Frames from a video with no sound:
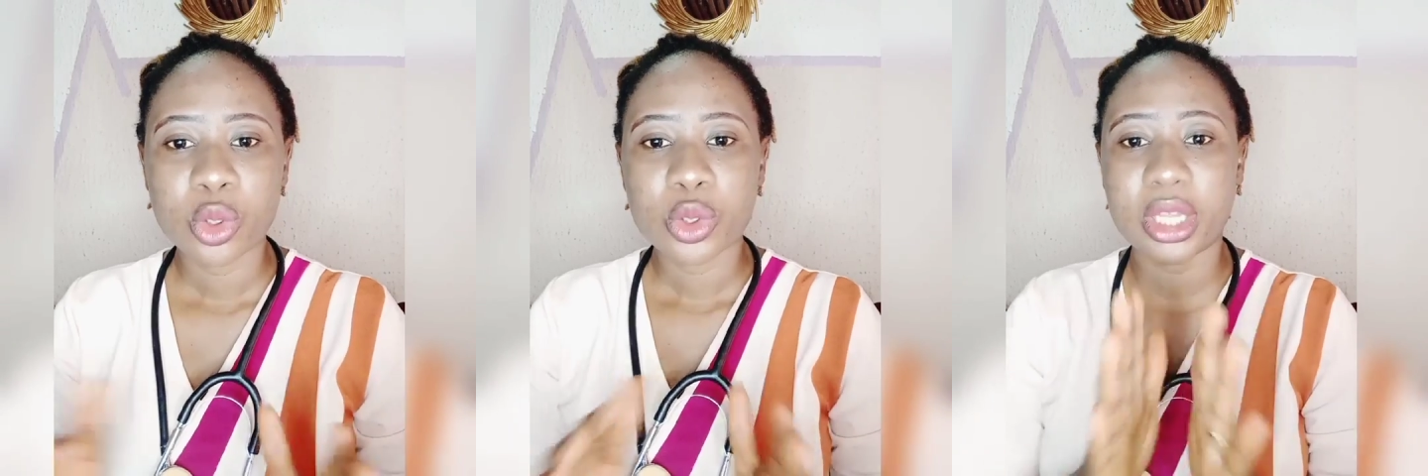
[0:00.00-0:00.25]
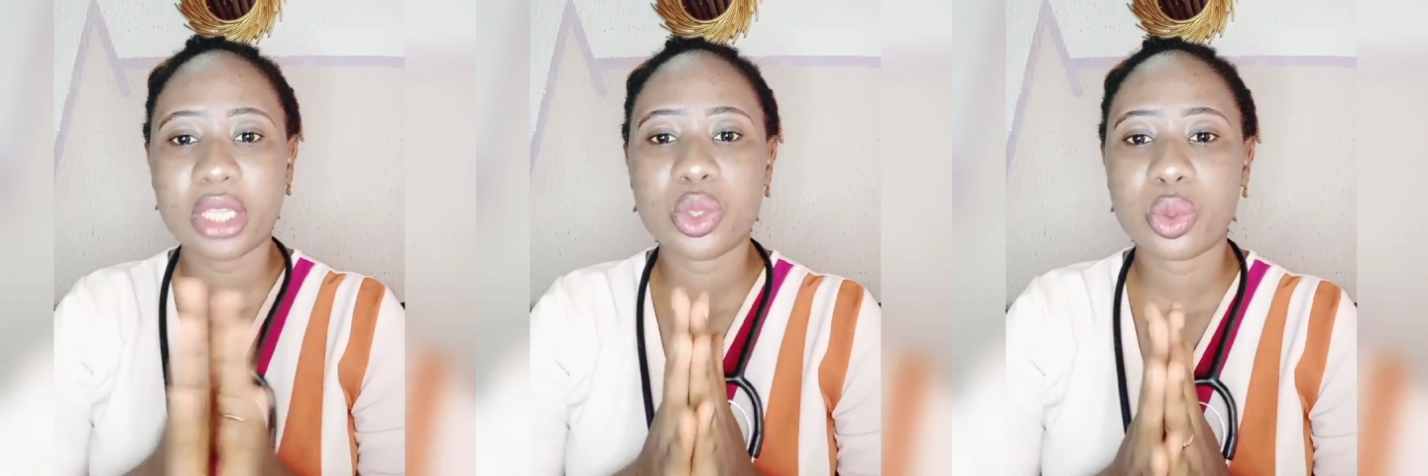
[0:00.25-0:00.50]

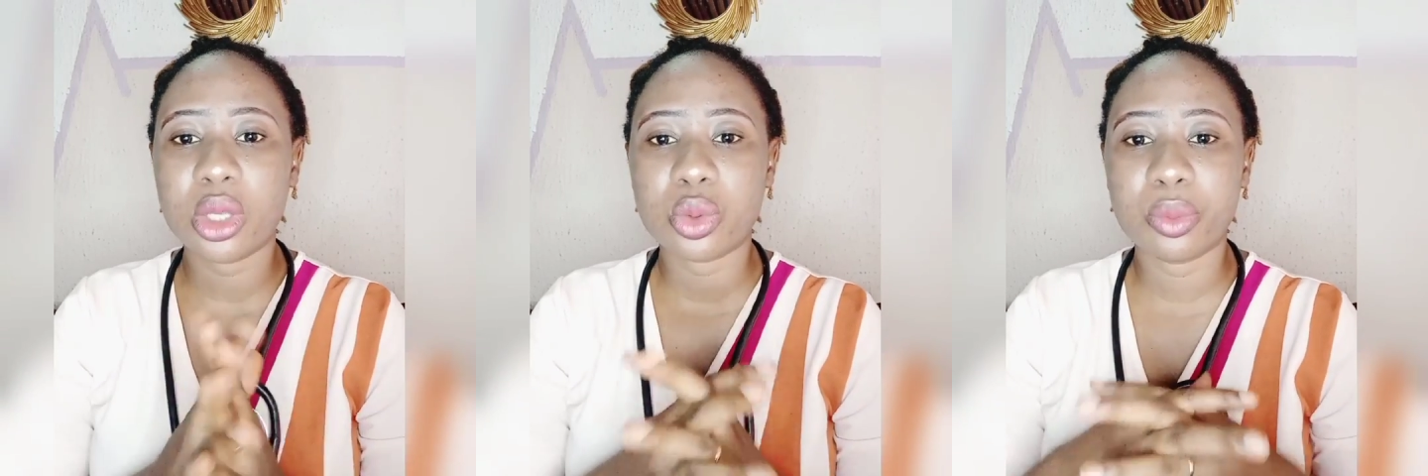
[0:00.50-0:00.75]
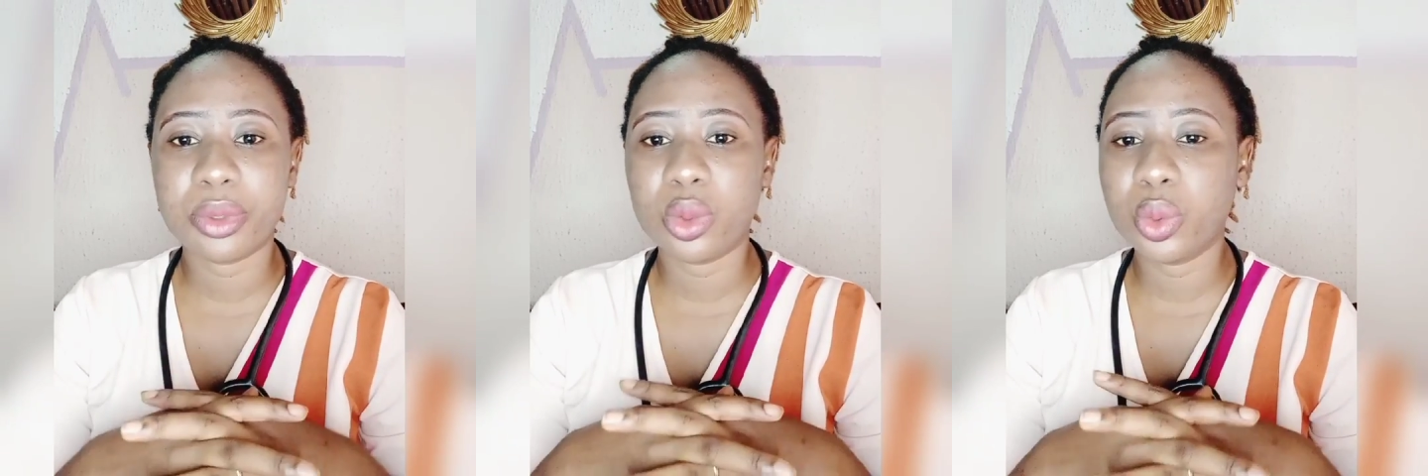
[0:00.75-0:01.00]
So that is what
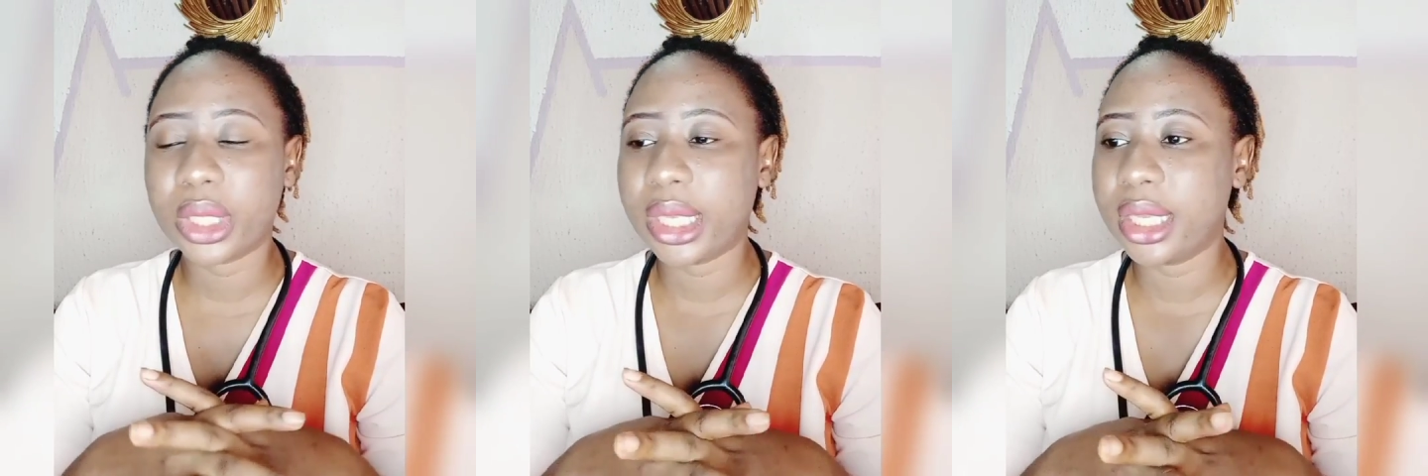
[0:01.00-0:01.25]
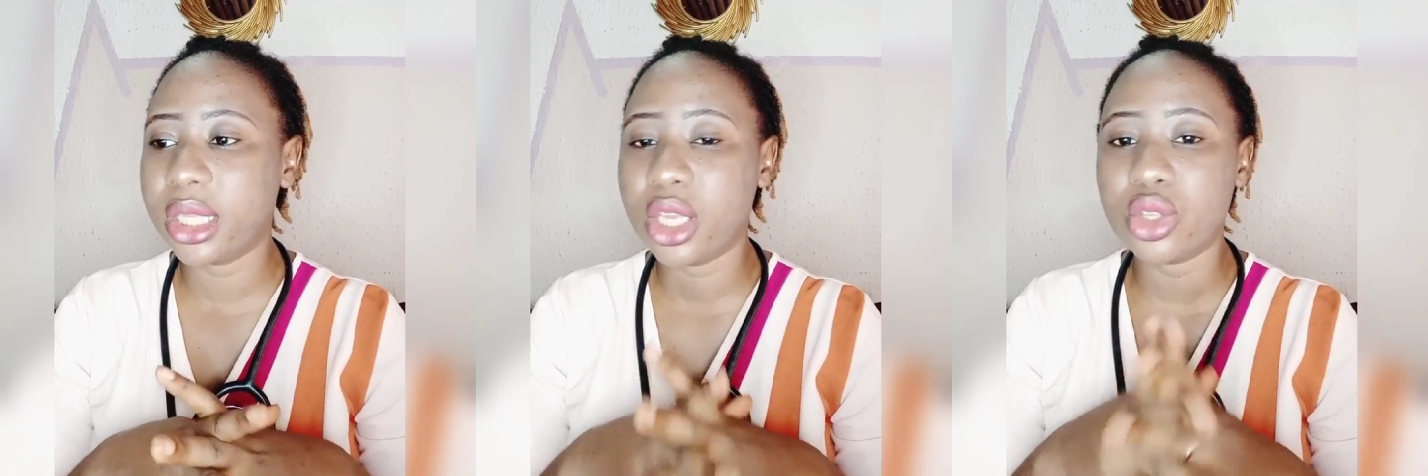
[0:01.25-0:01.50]
we'll be
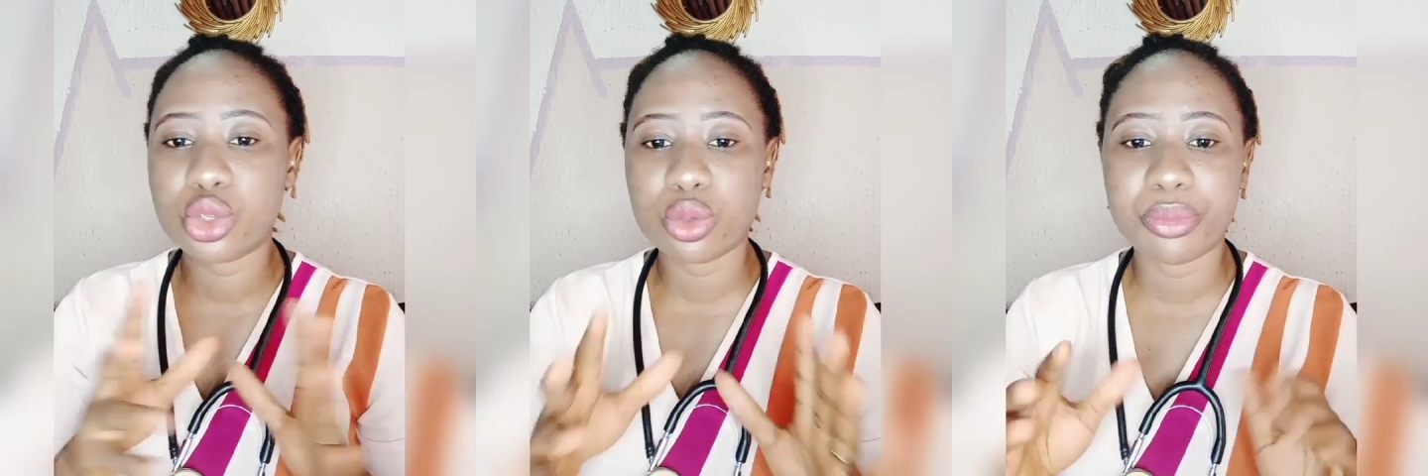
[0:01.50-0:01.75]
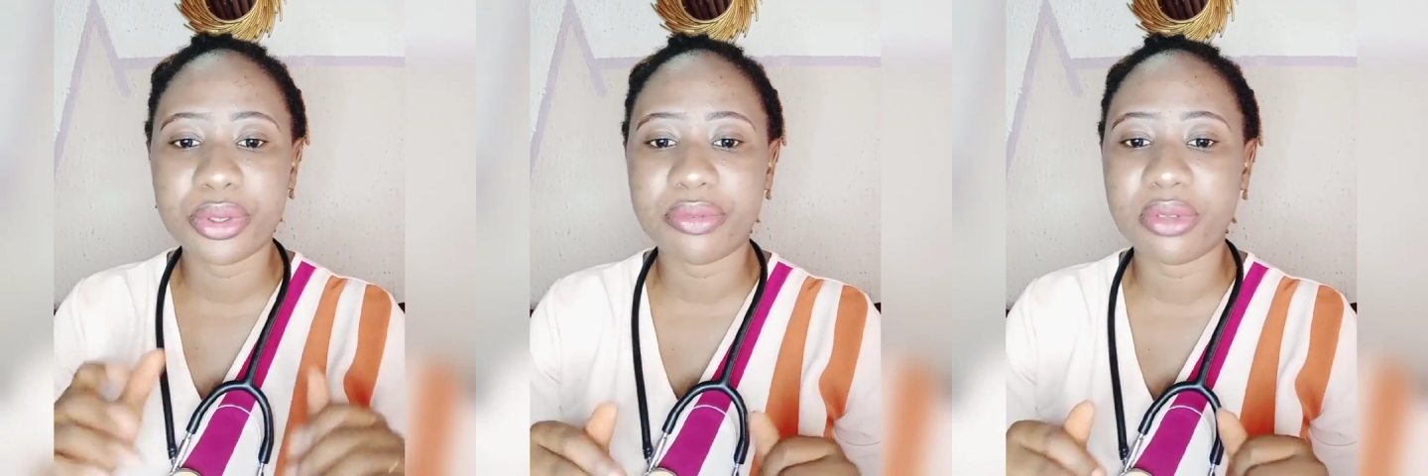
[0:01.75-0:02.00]
looking into
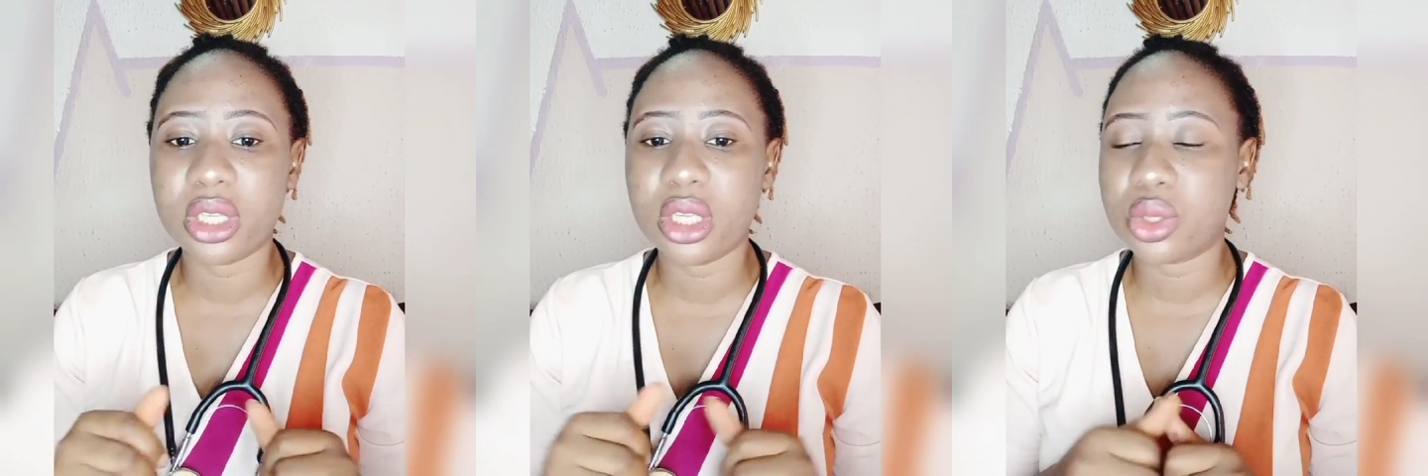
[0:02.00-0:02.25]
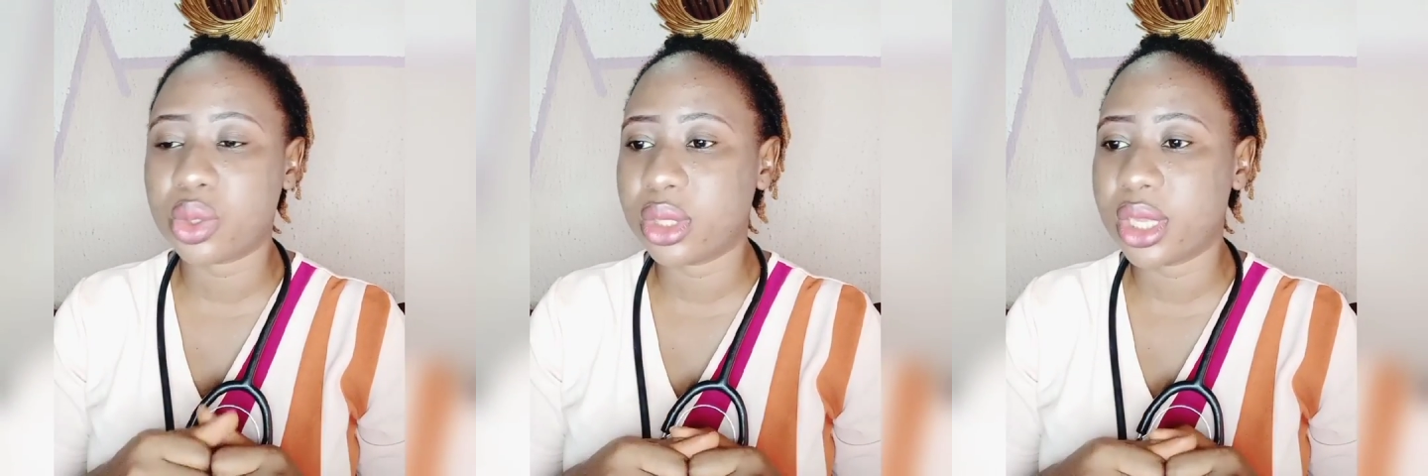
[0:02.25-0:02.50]
briefly
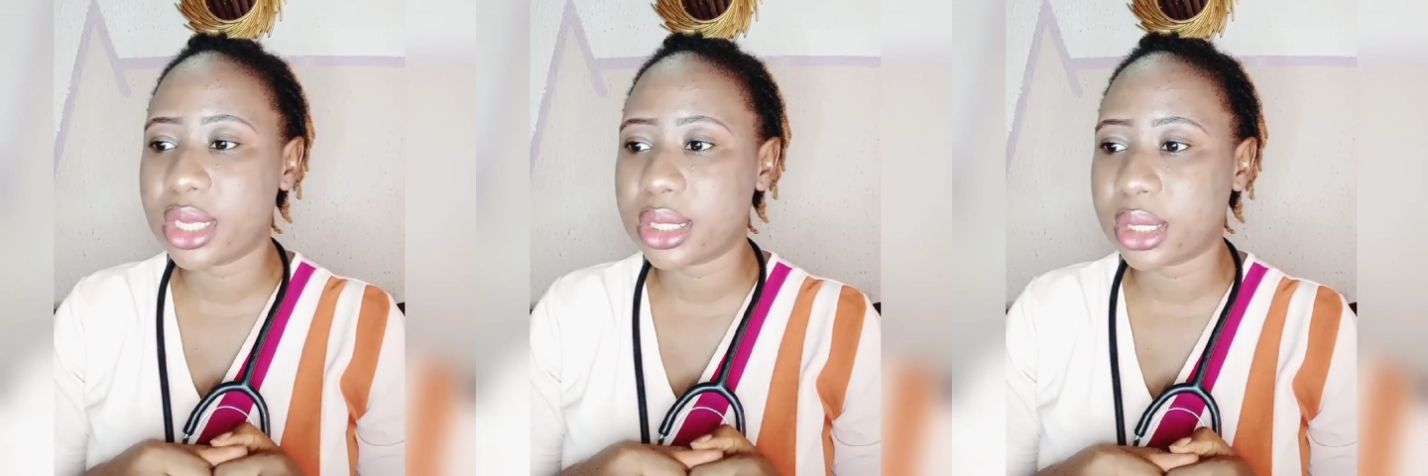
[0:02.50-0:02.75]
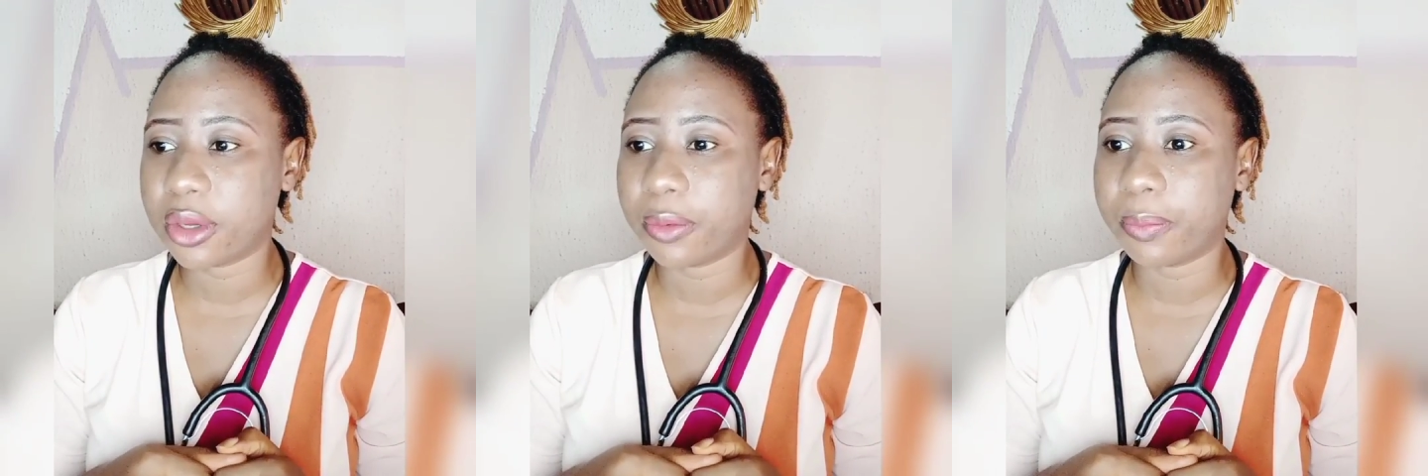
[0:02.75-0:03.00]
in today's